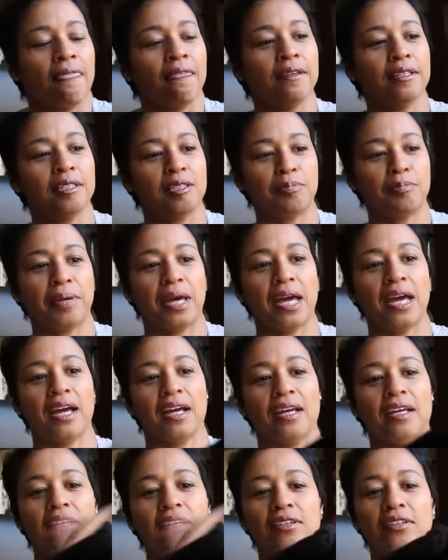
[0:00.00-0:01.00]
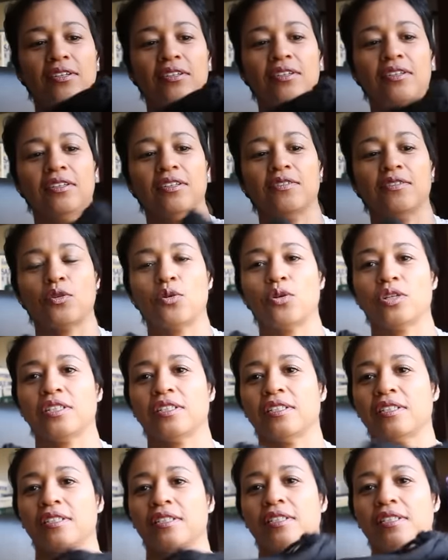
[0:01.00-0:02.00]
this bag, and of
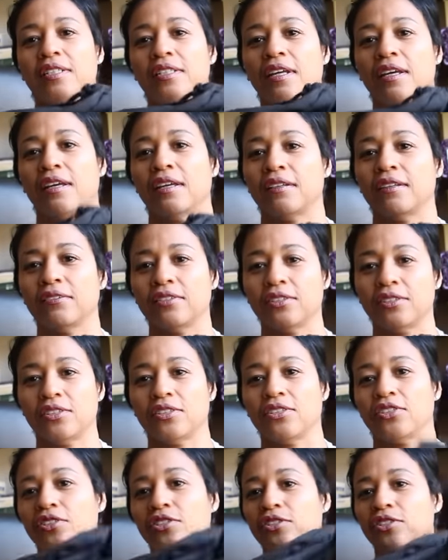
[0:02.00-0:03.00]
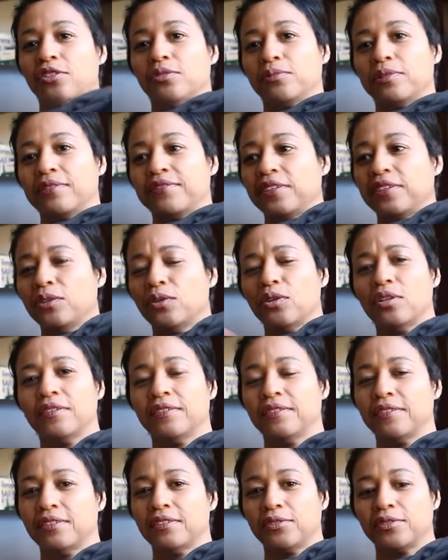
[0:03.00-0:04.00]
course this is just a reveal, all
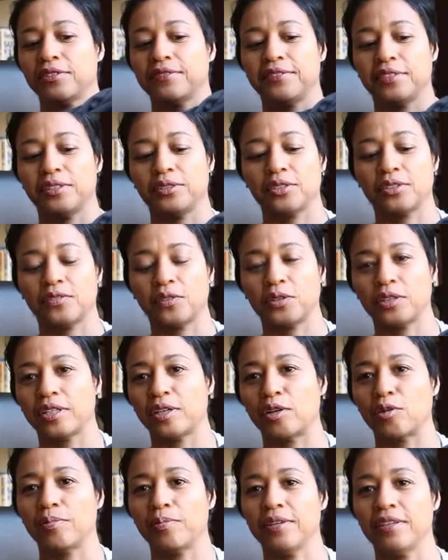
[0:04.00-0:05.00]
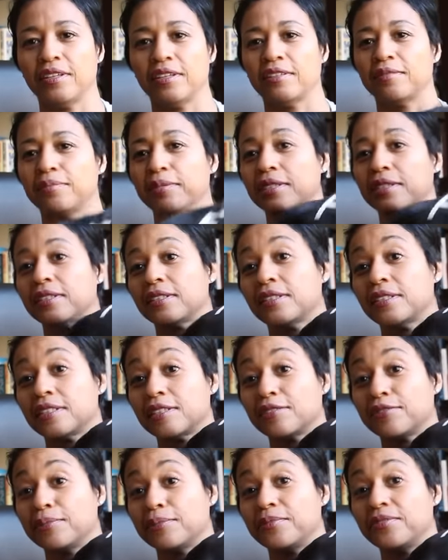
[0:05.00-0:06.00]
of these are reveals, I've already opened it, but this
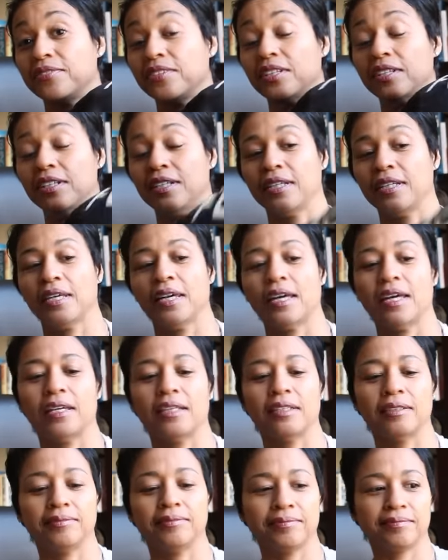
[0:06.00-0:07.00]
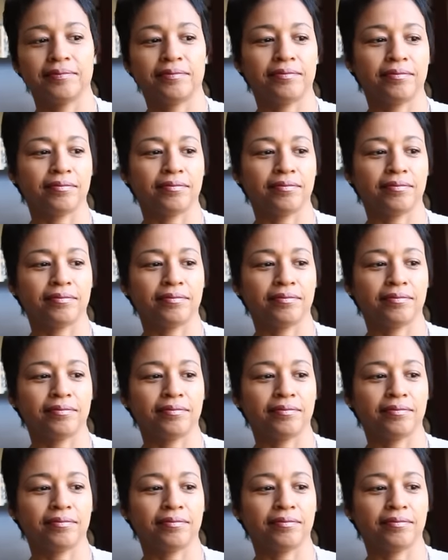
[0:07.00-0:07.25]
is from Fendi, and